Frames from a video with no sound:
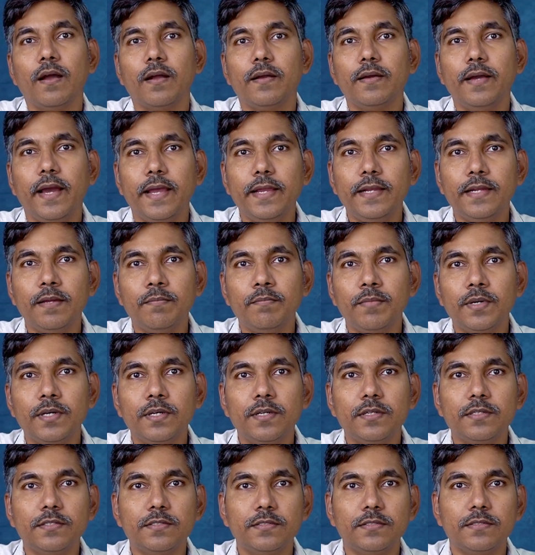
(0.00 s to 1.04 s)
Guide number
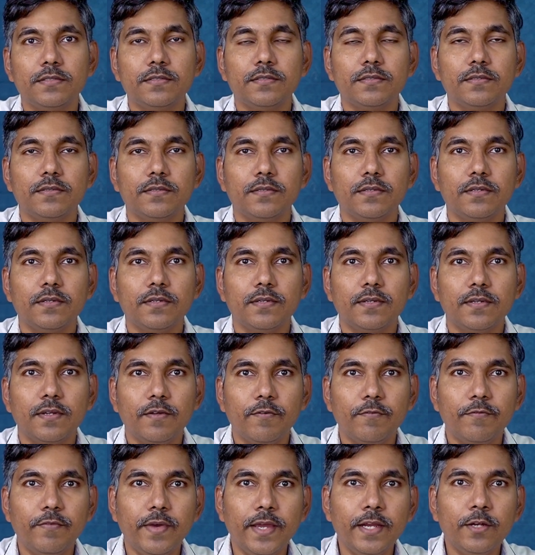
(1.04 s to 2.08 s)
is
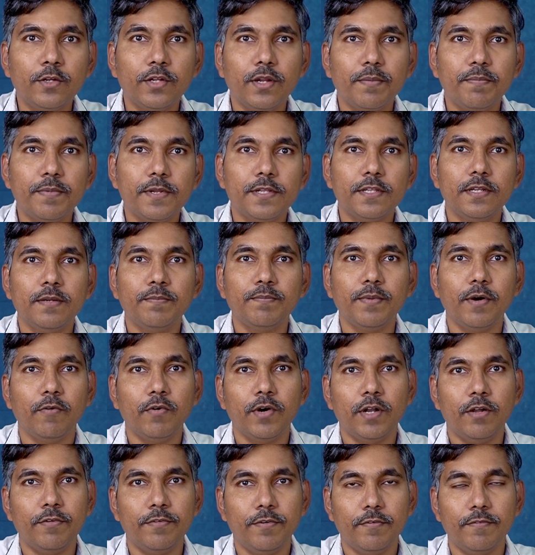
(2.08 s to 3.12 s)
the way to represent
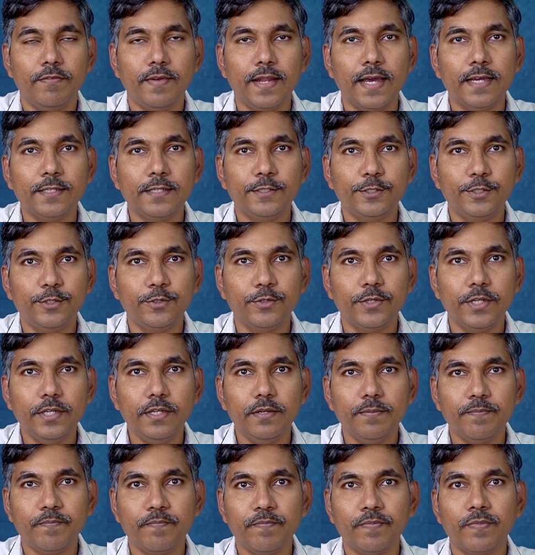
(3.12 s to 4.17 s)
power of a flash unit.
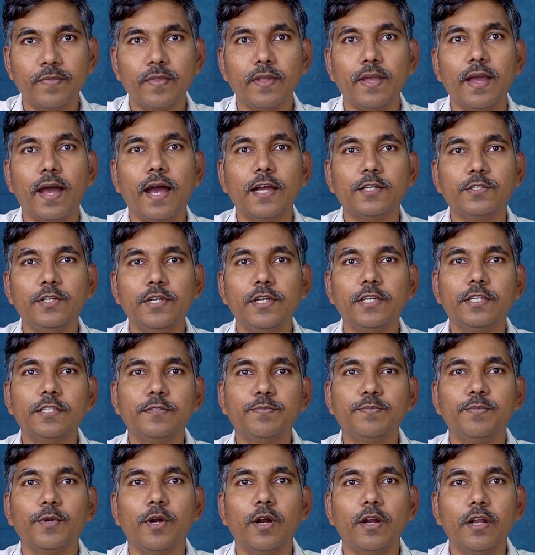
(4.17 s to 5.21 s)
Actually, it is
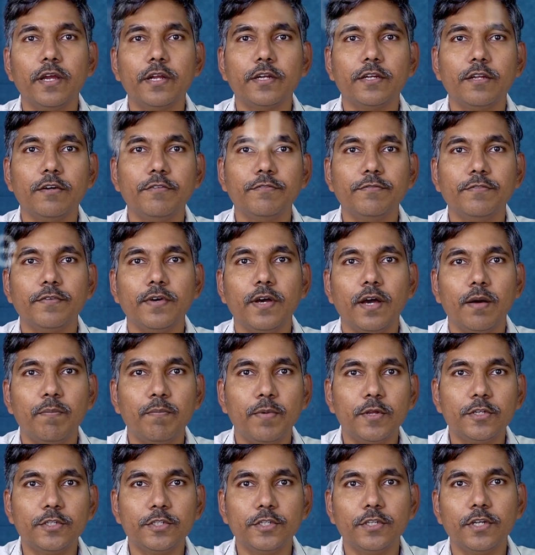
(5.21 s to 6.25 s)
product of
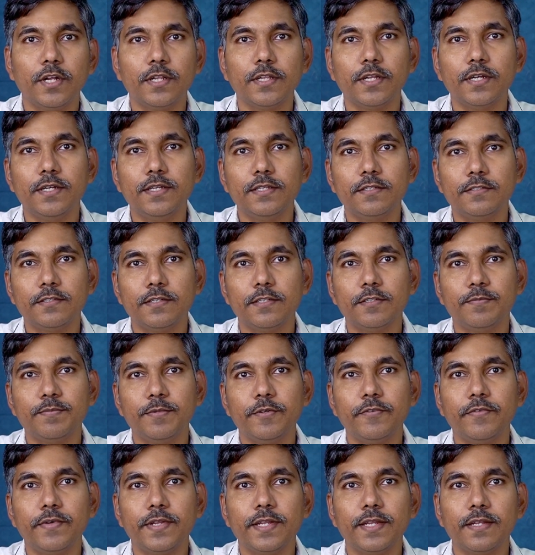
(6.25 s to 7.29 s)
aperture and the distance
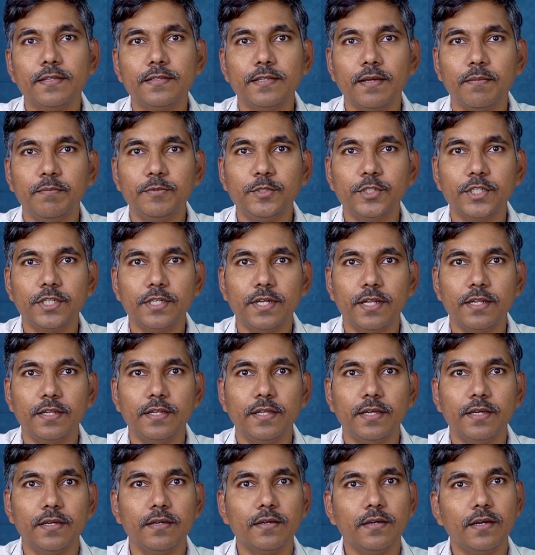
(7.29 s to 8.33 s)
between the subject and
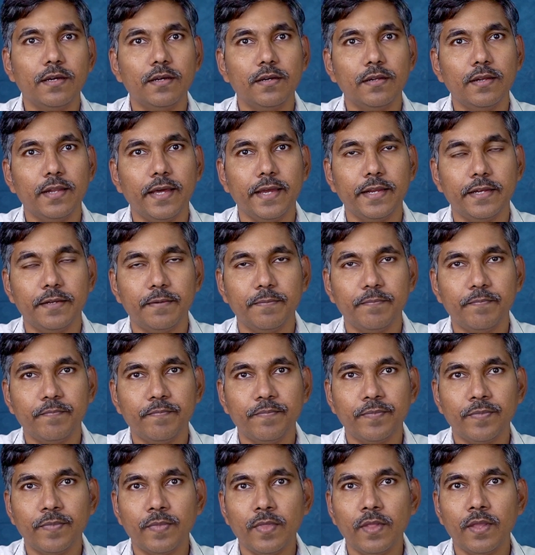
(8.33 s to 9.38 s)
the light.
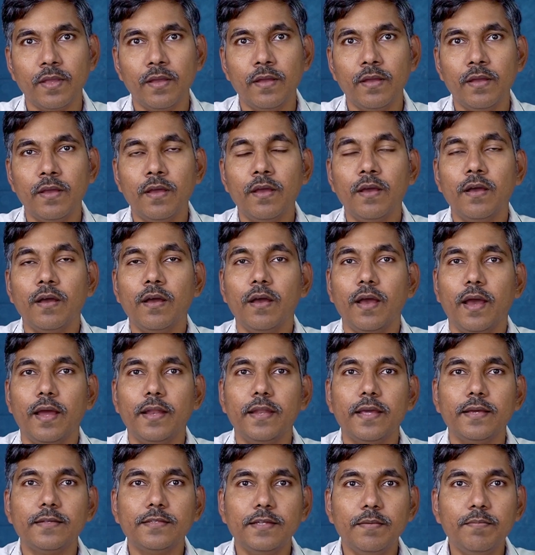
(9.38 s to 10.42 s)
An
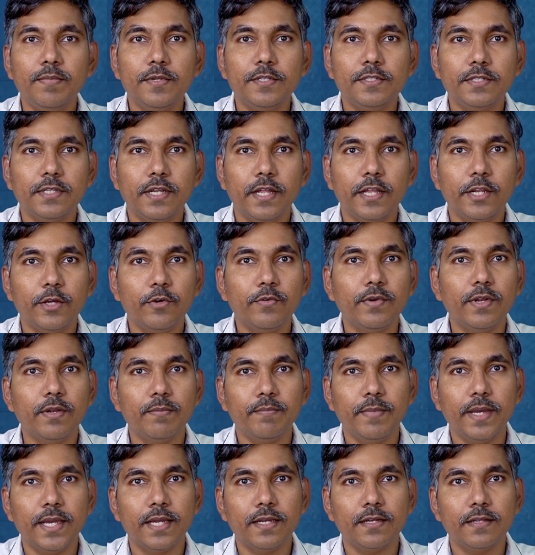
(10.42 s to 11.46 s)
example scenario will
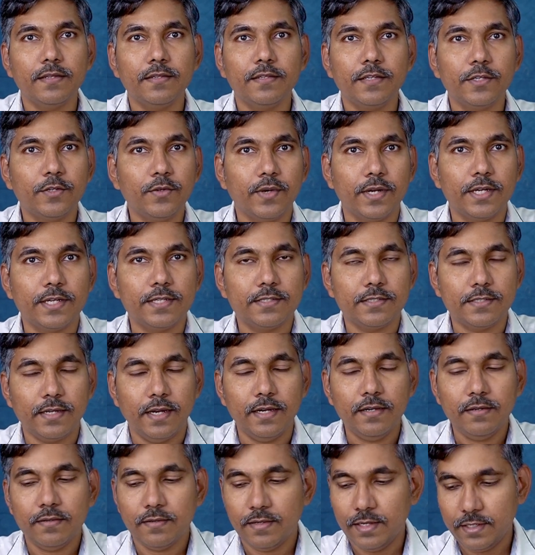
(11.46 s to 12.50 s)
make it easy to
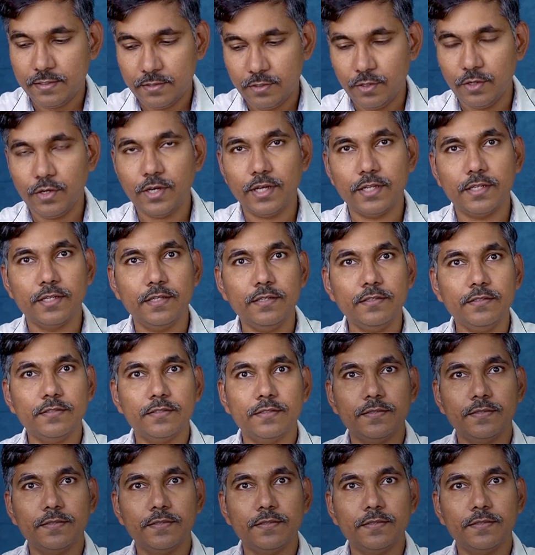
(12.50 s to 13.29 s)
understand. Let's look at this.